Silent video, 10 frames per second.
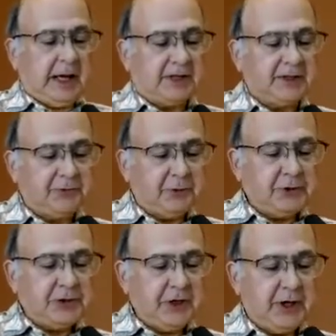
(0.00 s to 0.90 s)
A
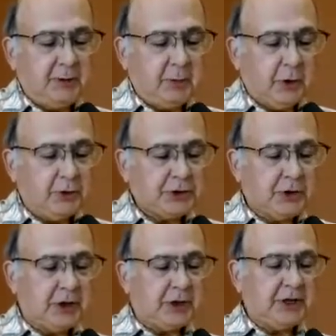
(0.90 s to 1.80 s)
different time goes
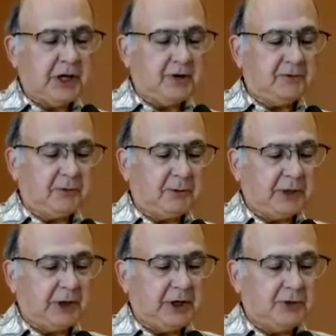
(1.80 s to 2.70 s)
on down from the
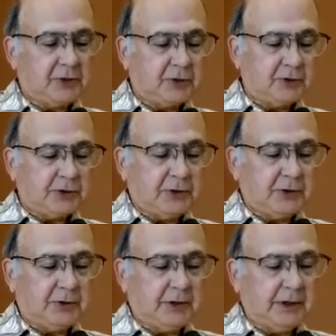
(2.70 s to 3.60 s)
glaciers,
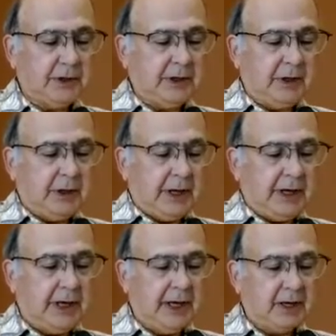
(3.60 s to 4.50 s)

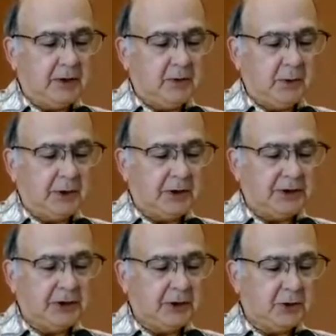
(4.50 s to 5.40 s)
ahead where
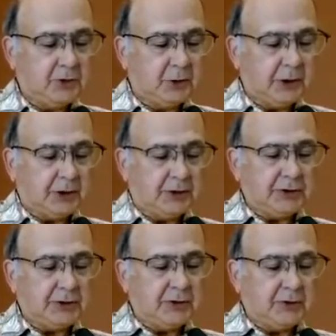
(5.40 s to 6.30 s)
a deer drinks,